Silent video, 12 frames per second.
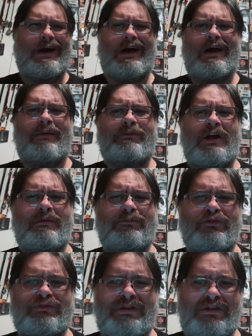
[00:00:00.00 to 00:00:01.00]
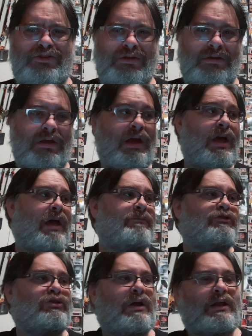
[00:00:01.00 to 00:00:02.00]
I'm not a musician. I'm
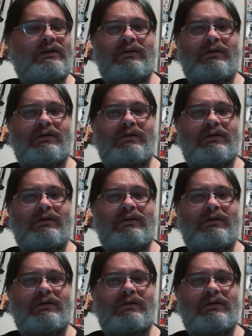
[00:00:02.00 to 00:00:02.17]
trying